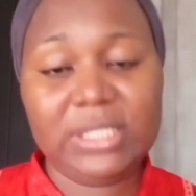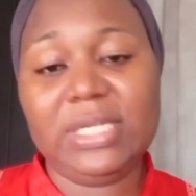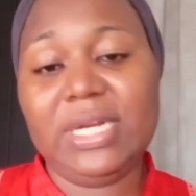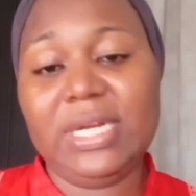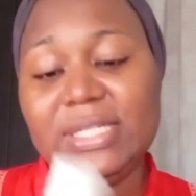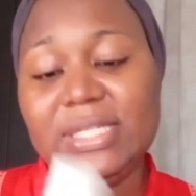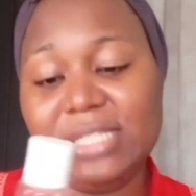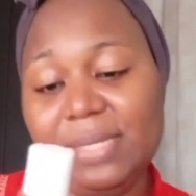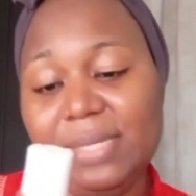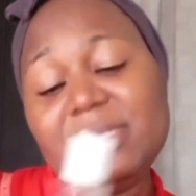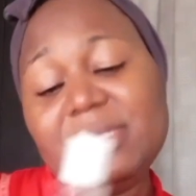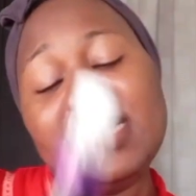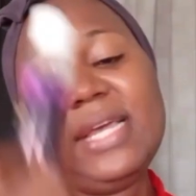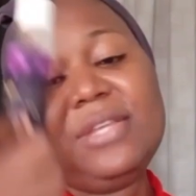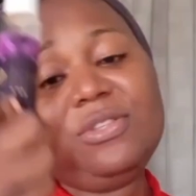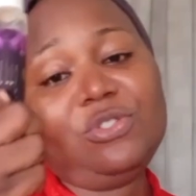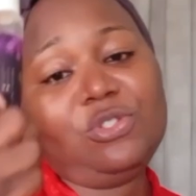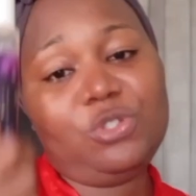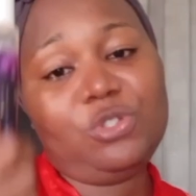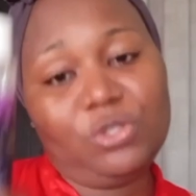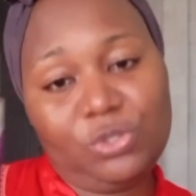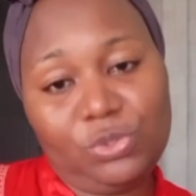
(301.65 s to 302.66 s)
There are times that I
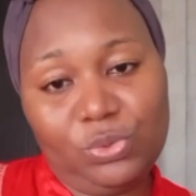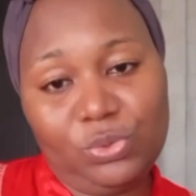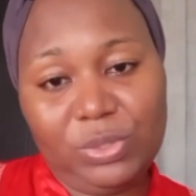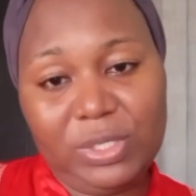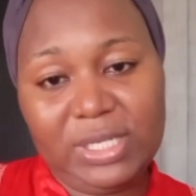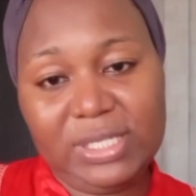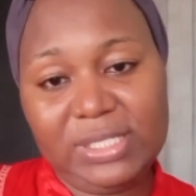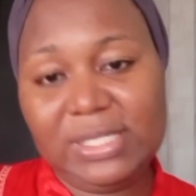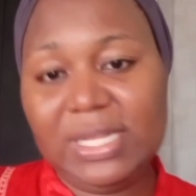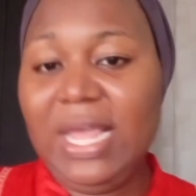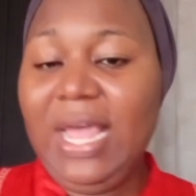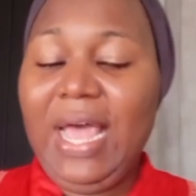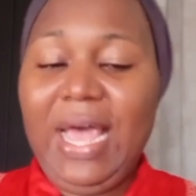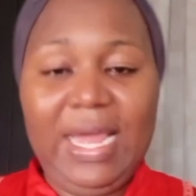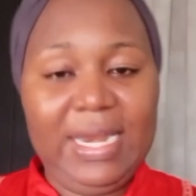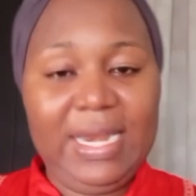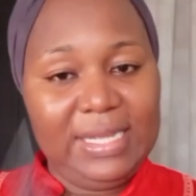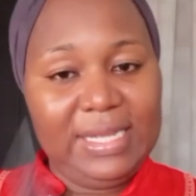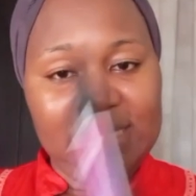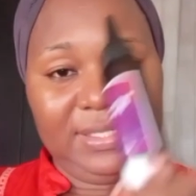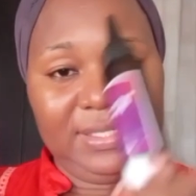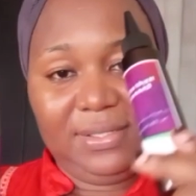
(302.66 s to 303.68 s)
use just toners and
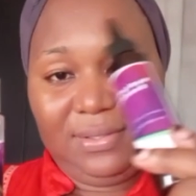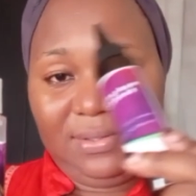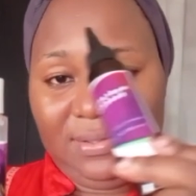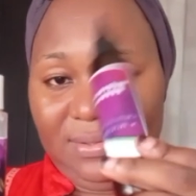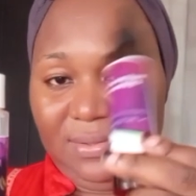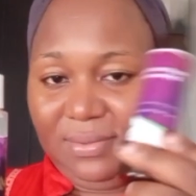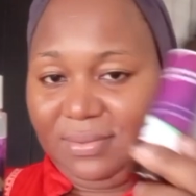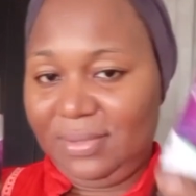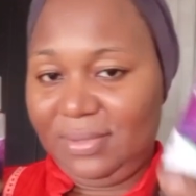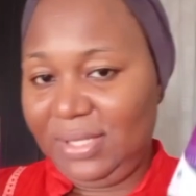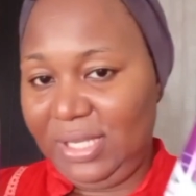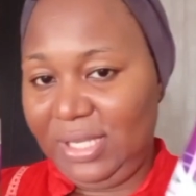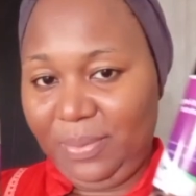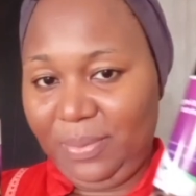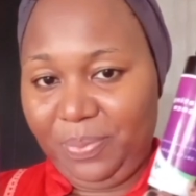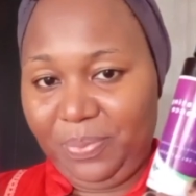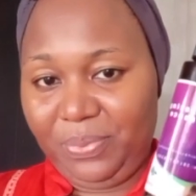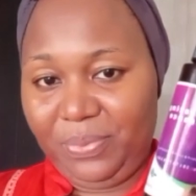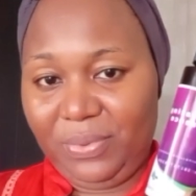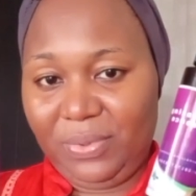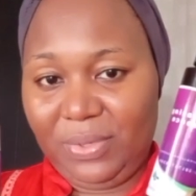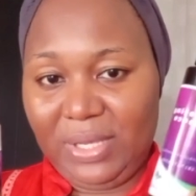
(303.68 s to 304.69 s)
I keep
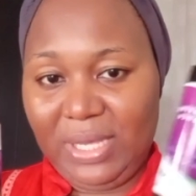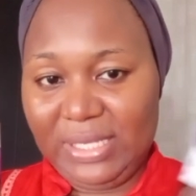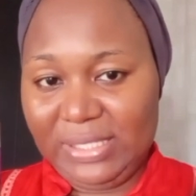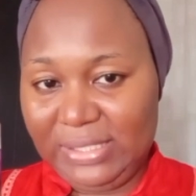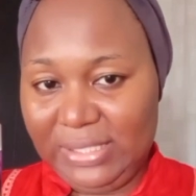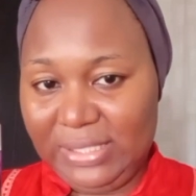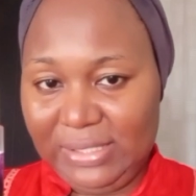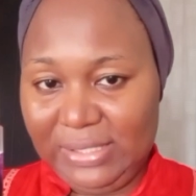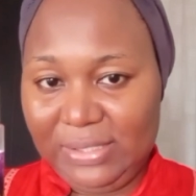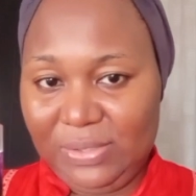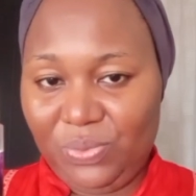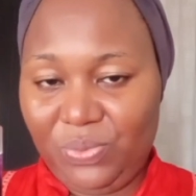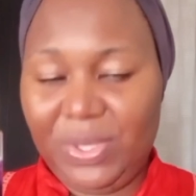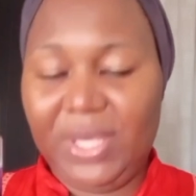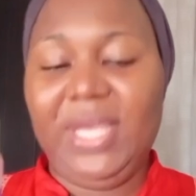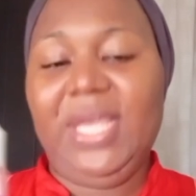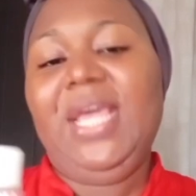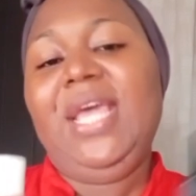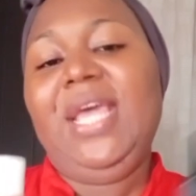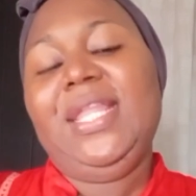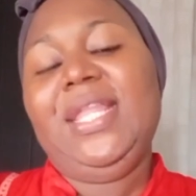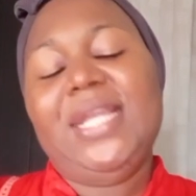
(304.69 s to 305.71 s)
essence away.
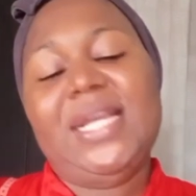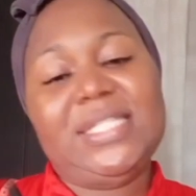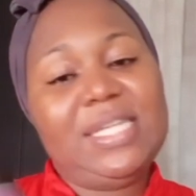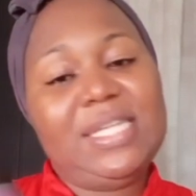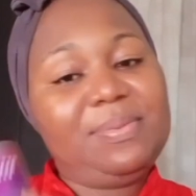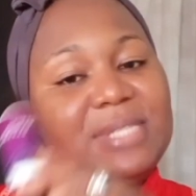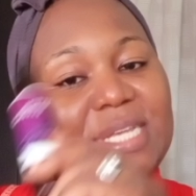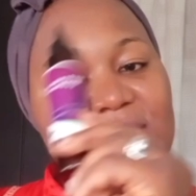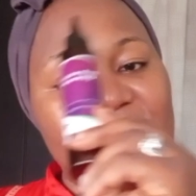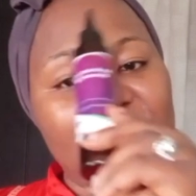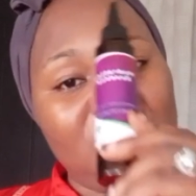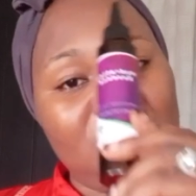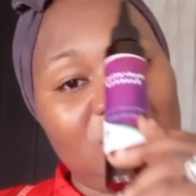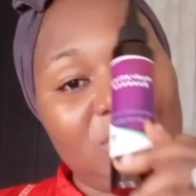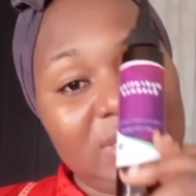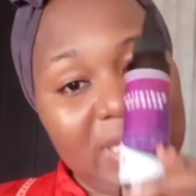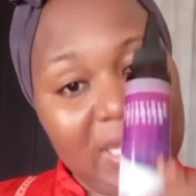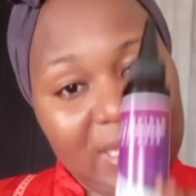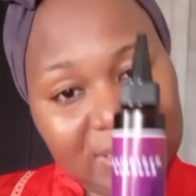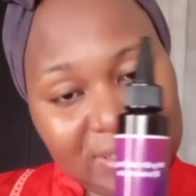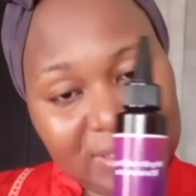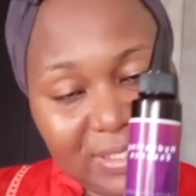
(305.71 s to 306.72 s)
There are times I use just
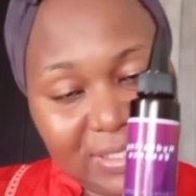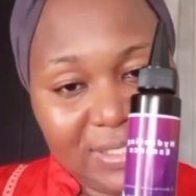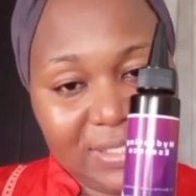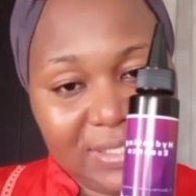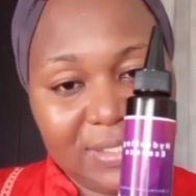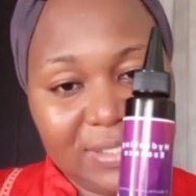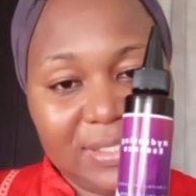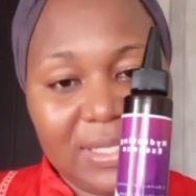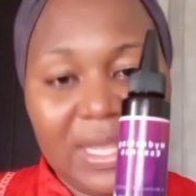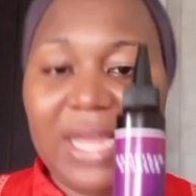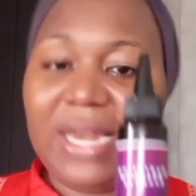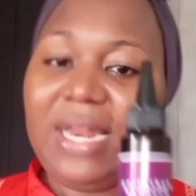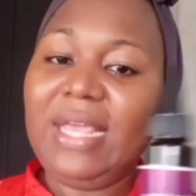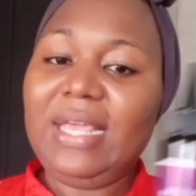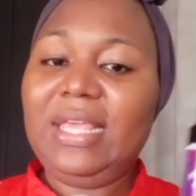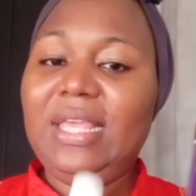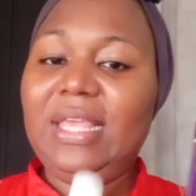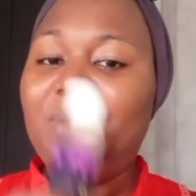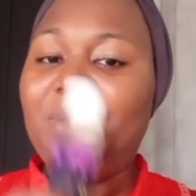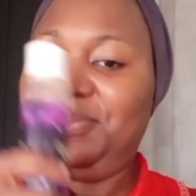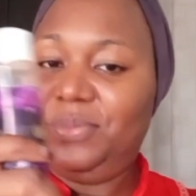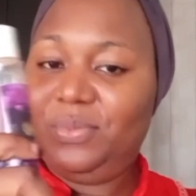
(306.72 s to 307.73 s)
essence and I
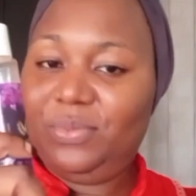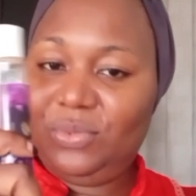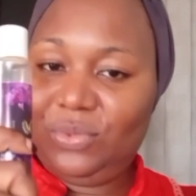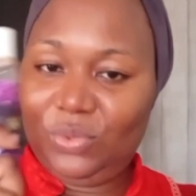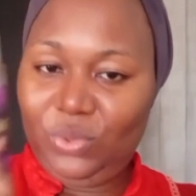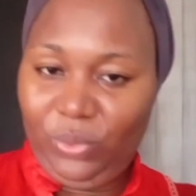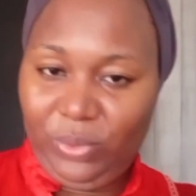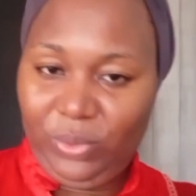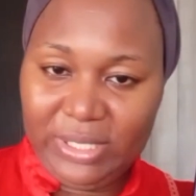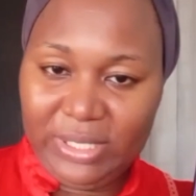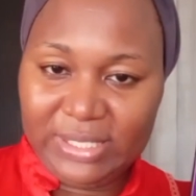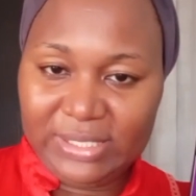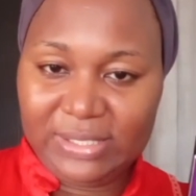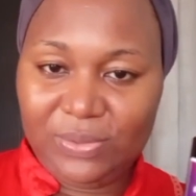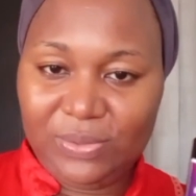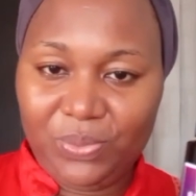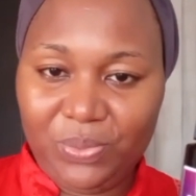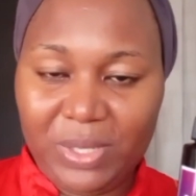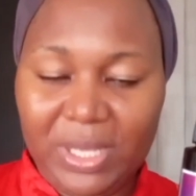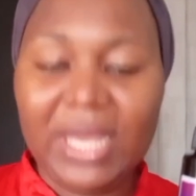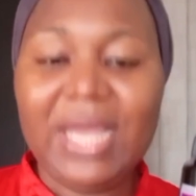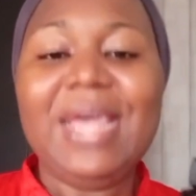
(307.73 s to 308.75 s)
keep toners
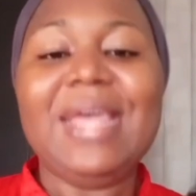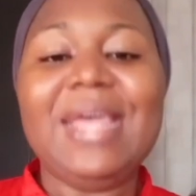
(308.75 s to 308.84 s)
away.